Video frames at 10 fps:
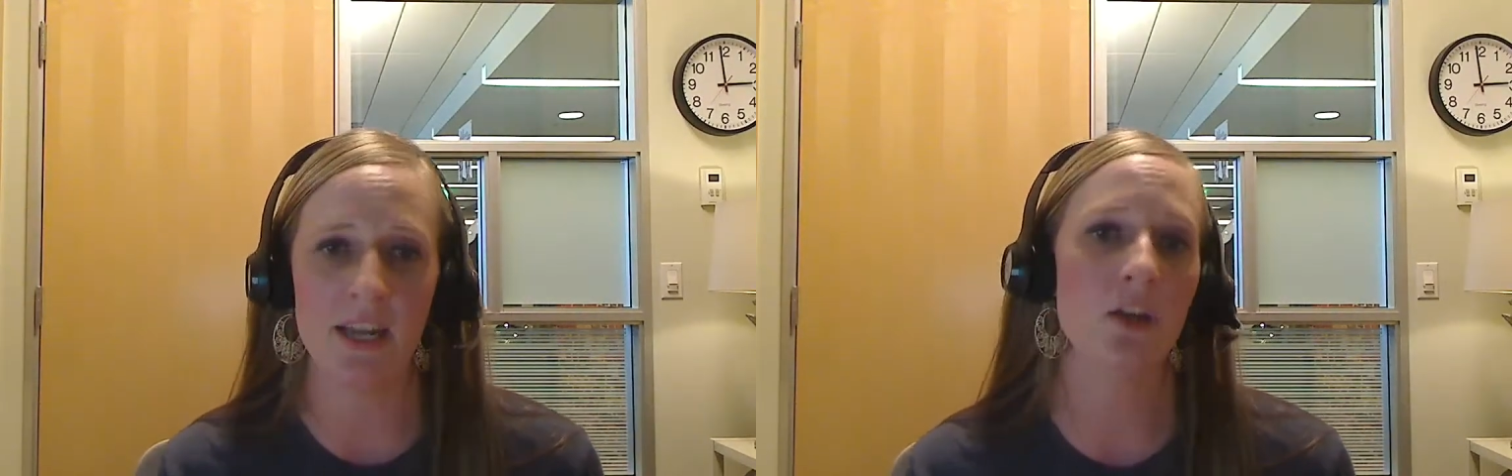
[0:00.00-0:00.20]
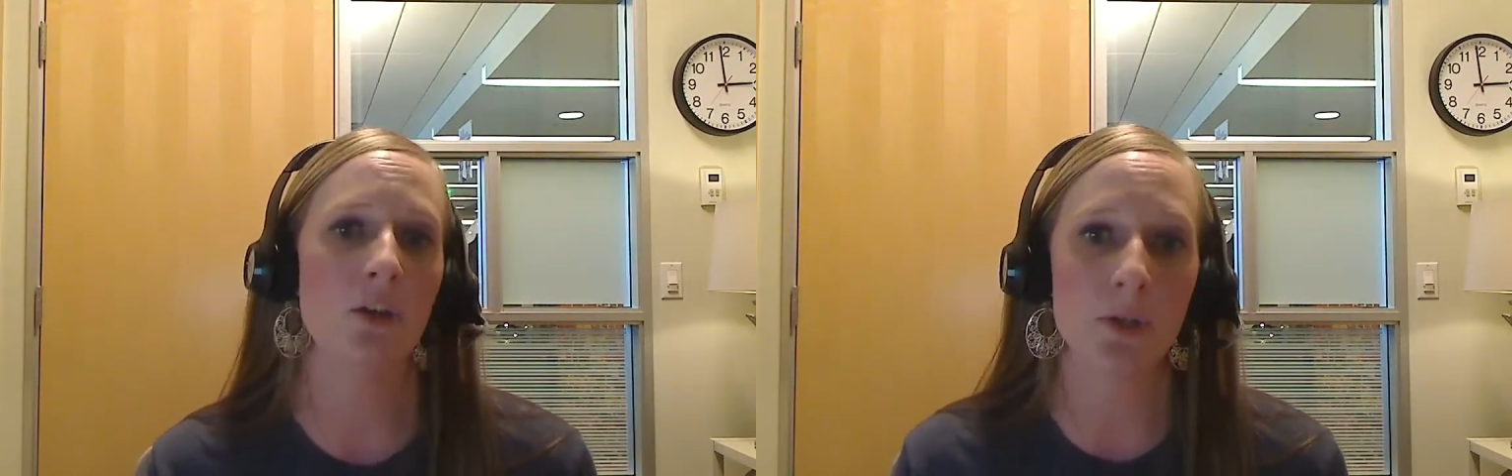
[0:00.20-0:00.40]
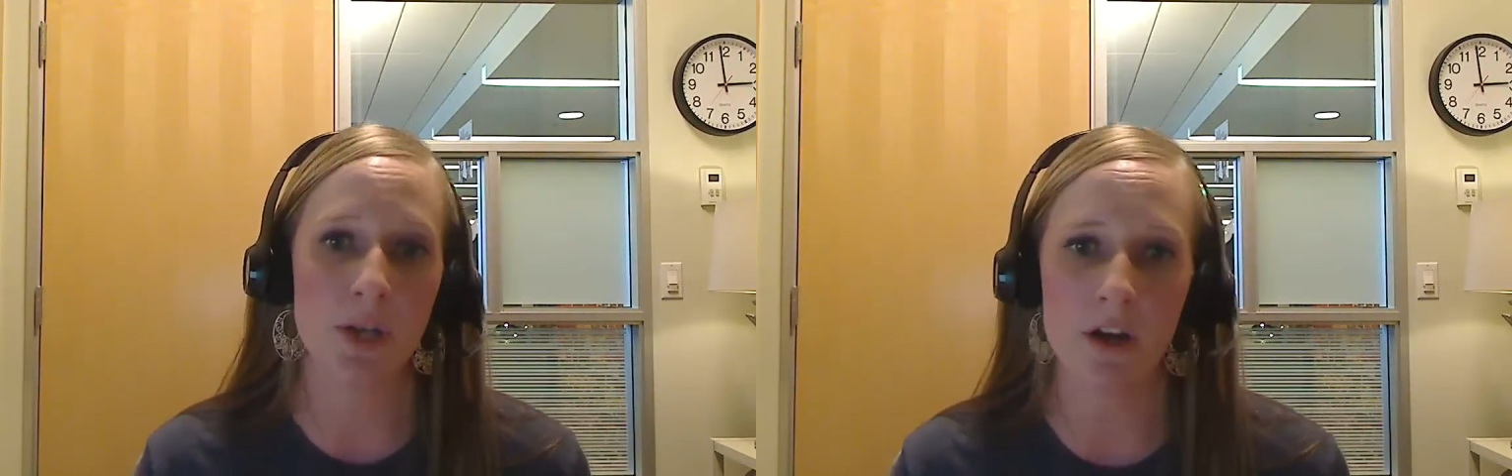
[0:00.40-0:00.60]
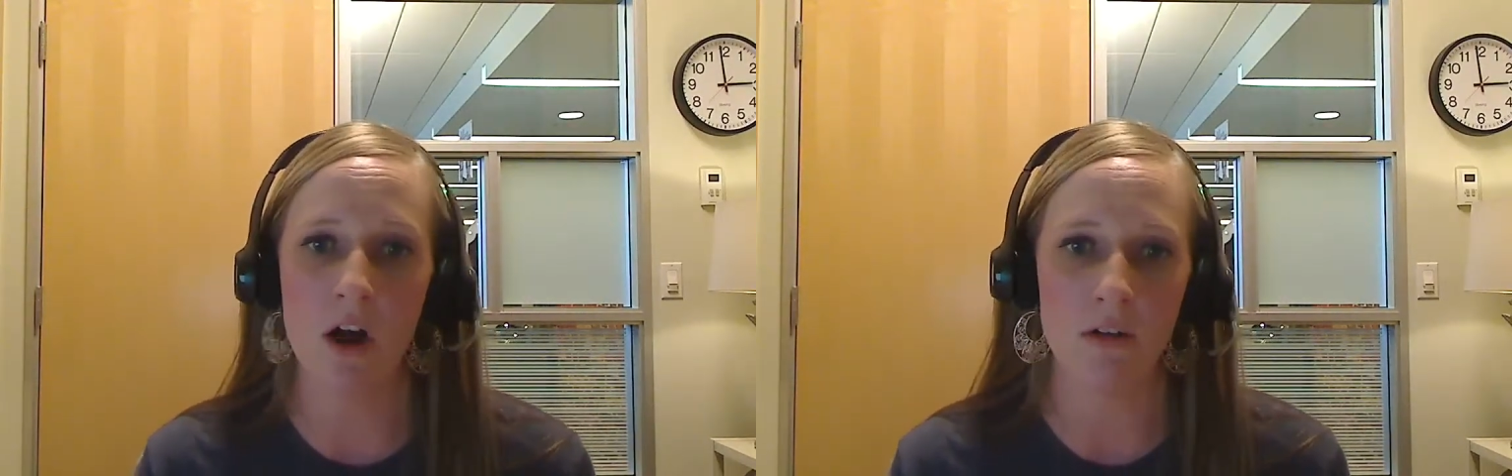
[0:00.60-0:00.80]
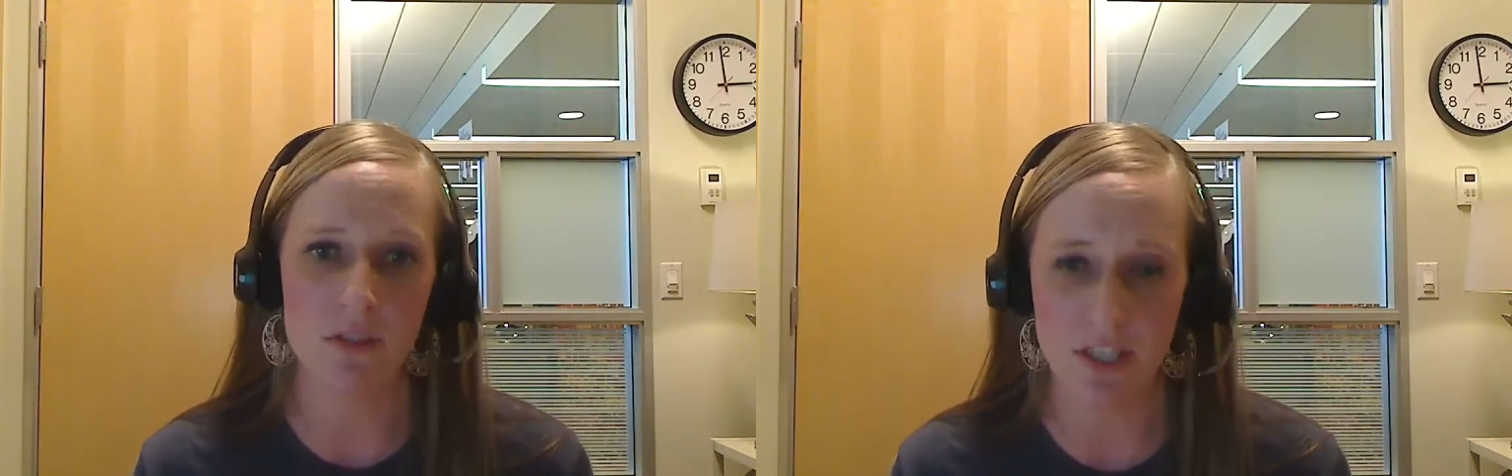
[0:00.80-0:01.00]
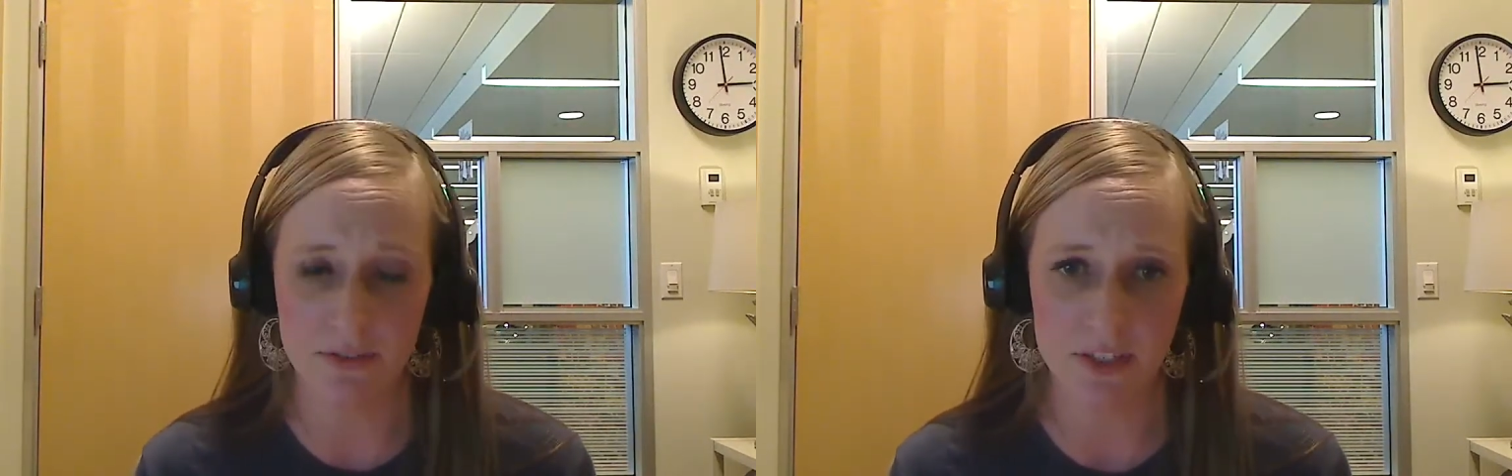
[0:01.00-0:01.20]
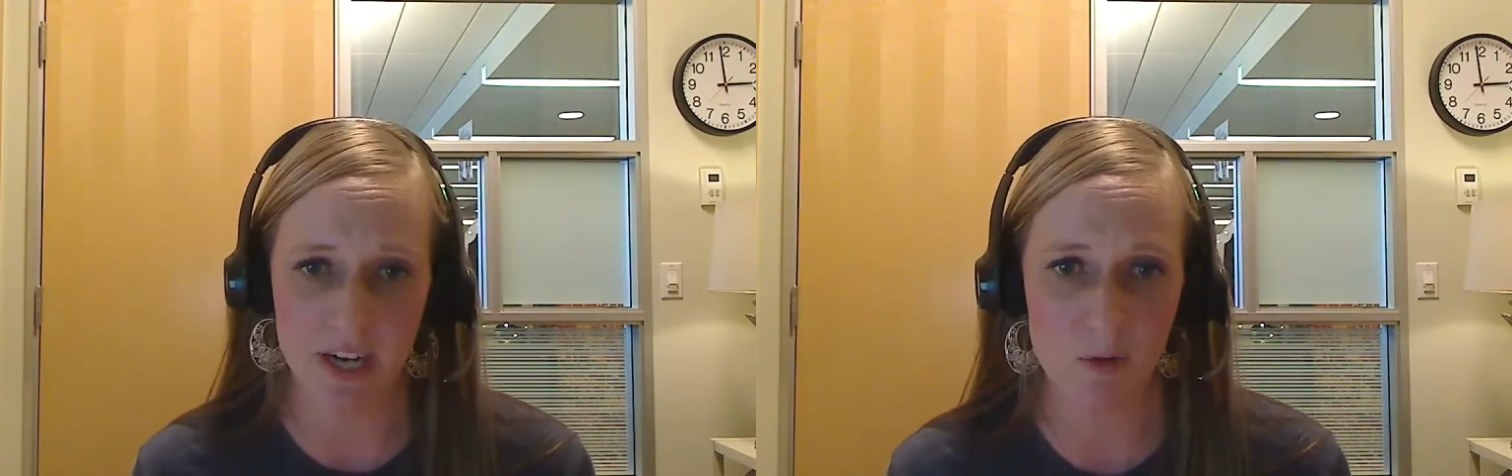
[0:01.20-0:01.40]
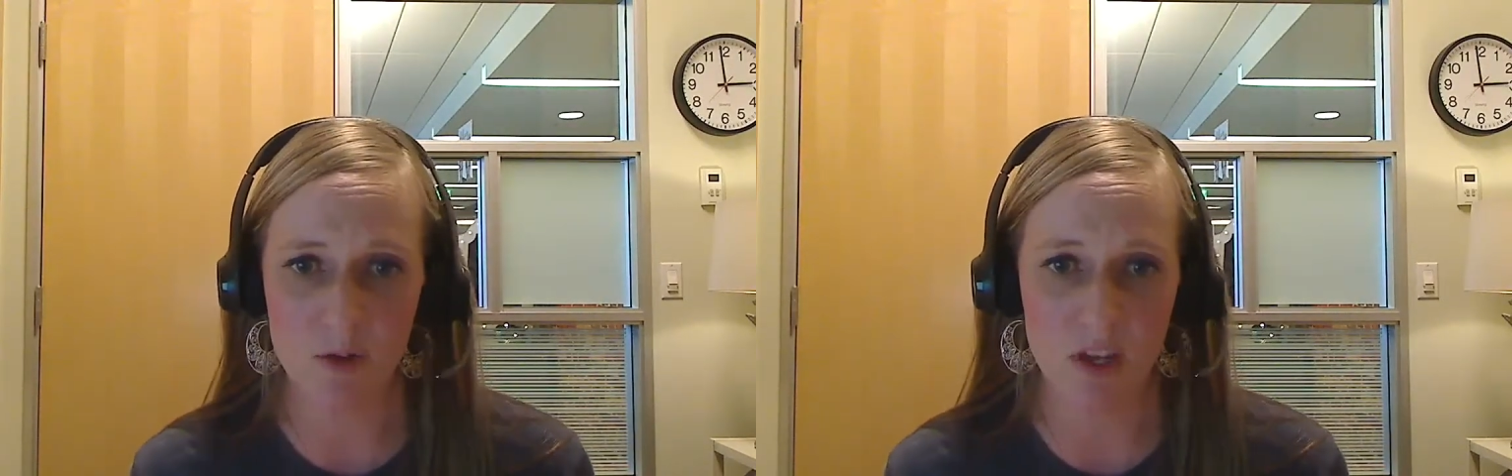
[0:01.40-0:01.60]
including all of the different
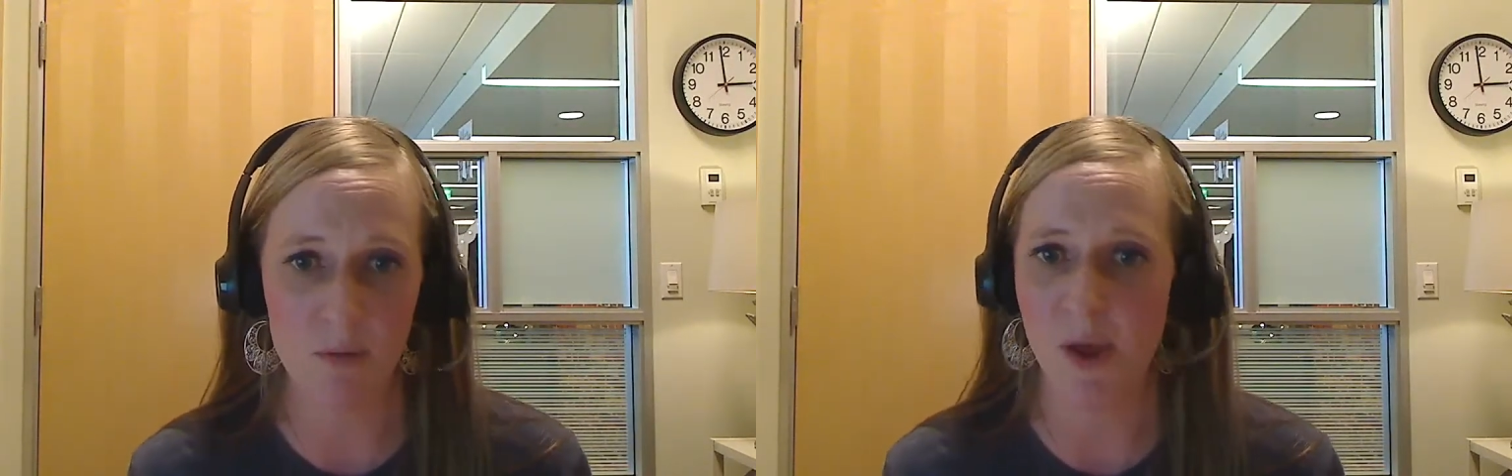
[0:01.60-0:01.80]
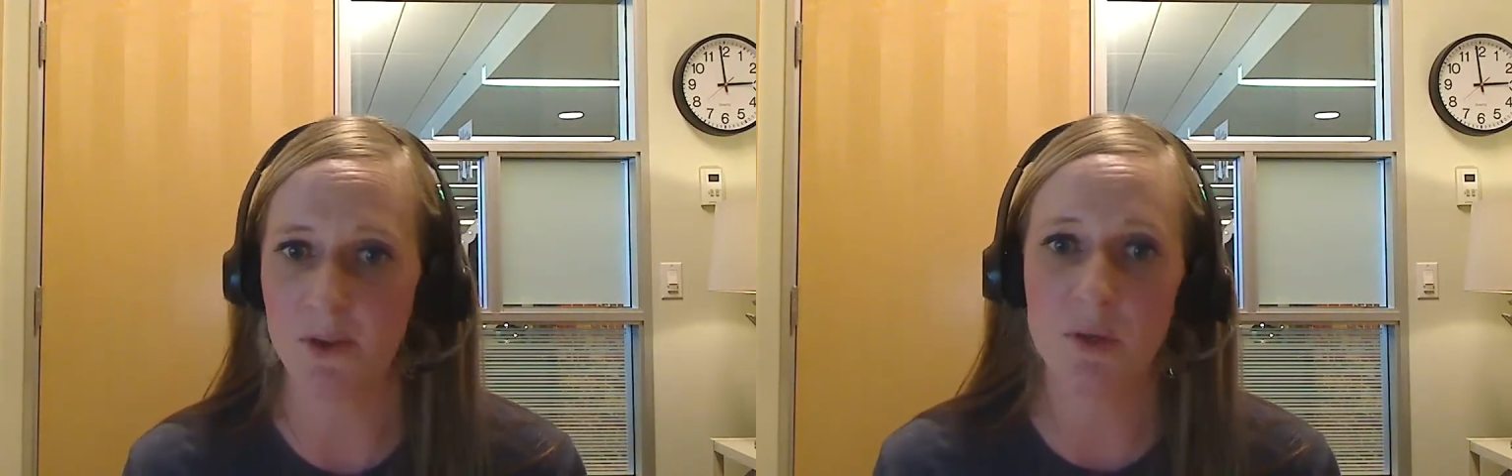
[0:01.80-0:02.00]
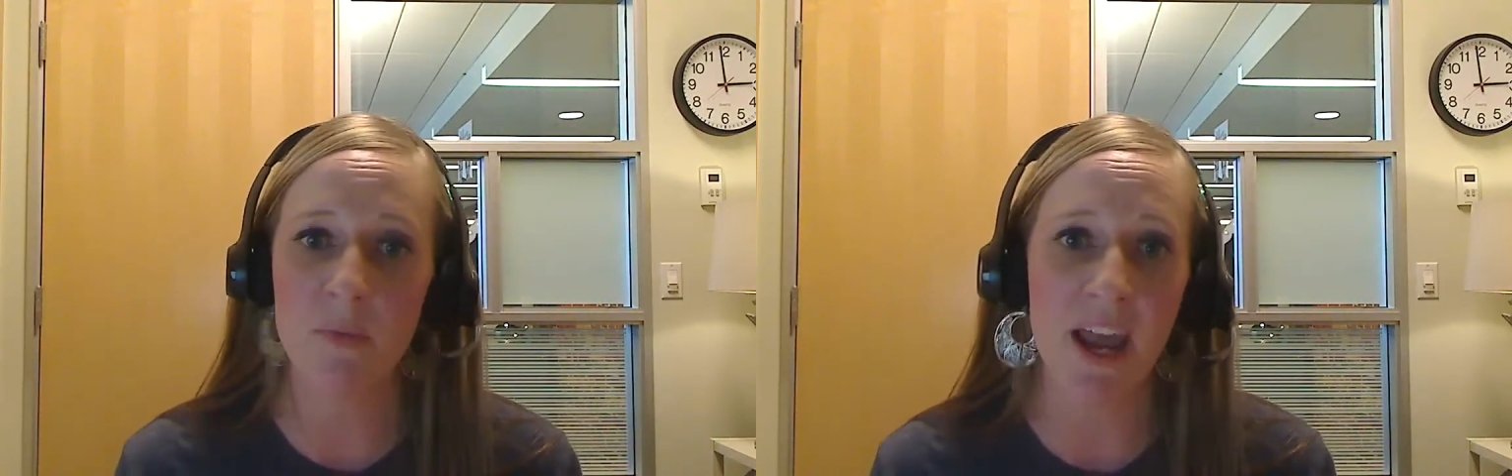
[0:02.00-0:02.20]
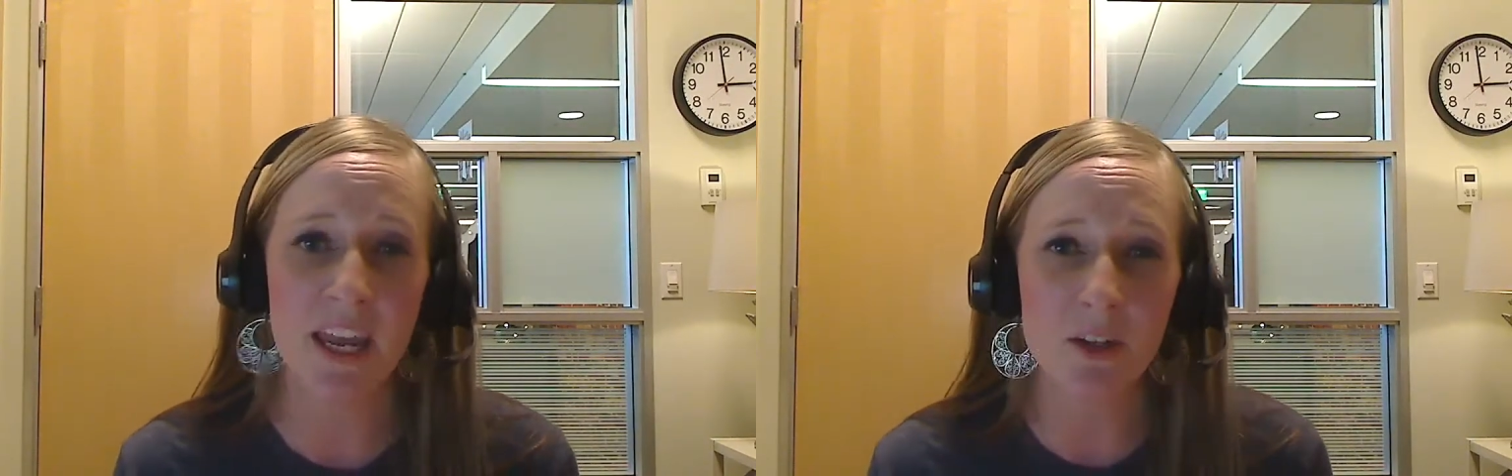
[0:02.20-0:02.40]
types of emails you might